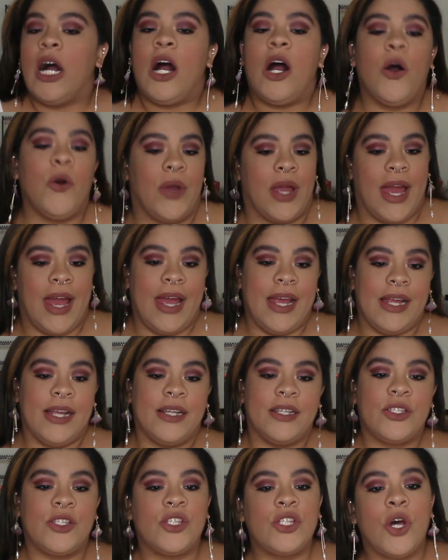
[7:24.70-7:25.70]
Okay,
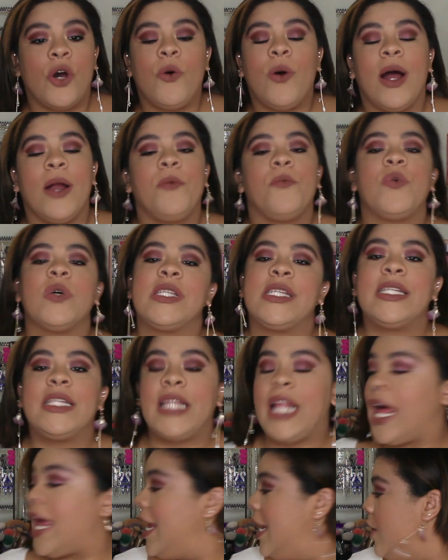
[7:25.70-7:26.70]
so I wasn't
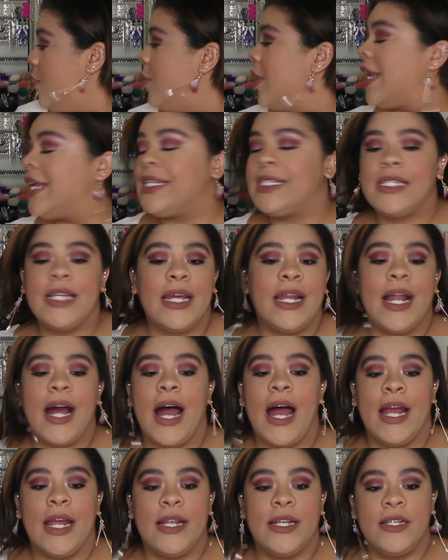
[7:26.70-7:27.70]
lying when I said
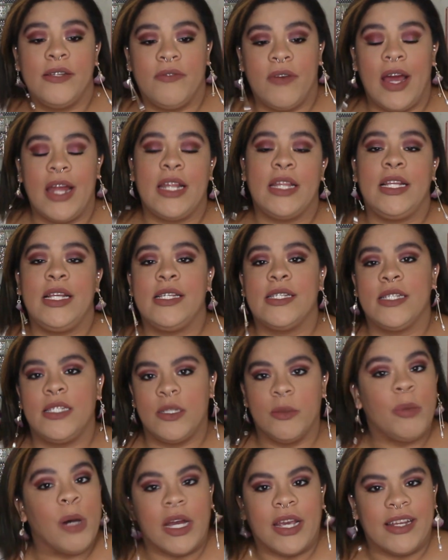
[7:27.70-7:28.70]
I divided these
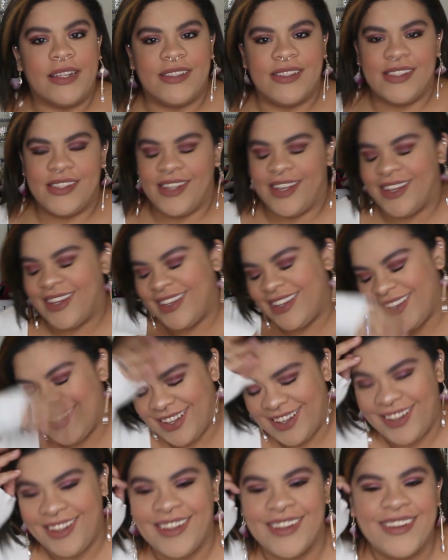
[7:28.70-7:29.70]
into buckets.
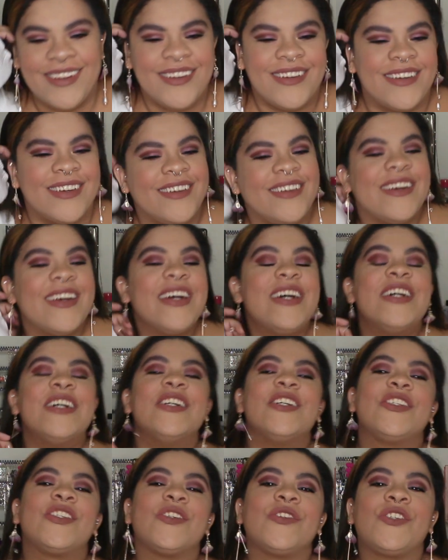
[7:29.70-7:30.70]

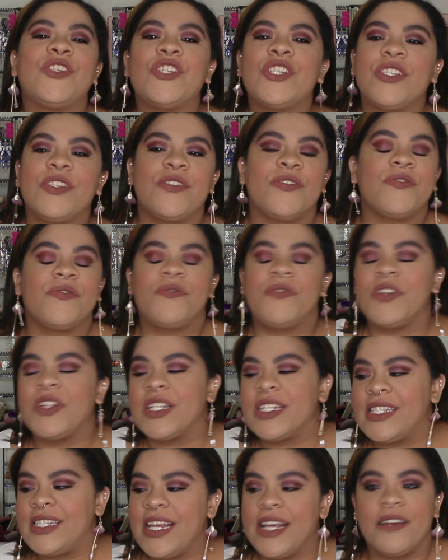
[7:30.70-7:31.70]
So just for
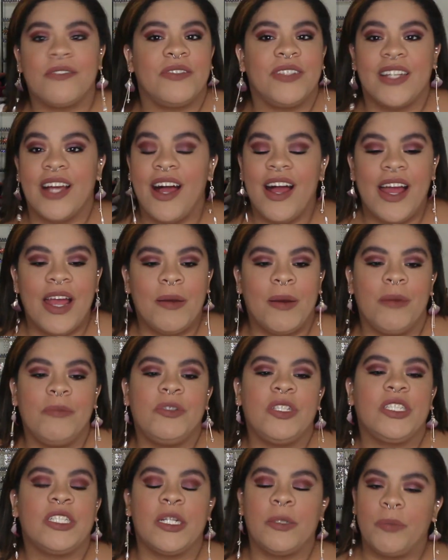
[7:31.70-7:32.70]
the sake of time, I'm
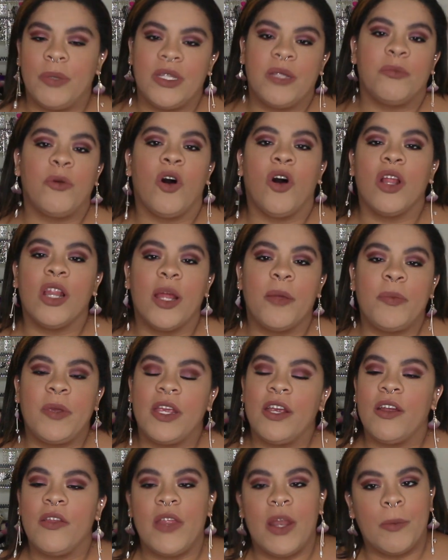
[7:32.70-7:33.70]
just going to put them all up
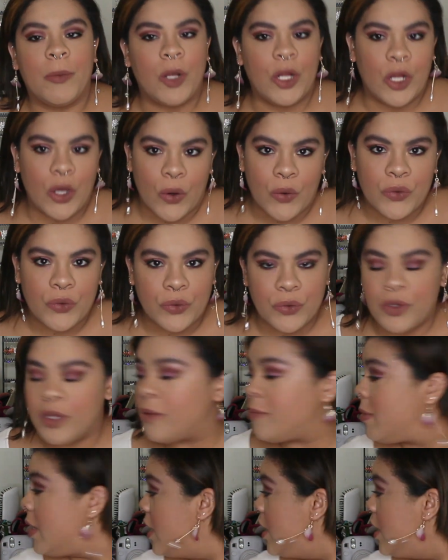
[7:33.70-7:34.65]
here and I'm going to go through them.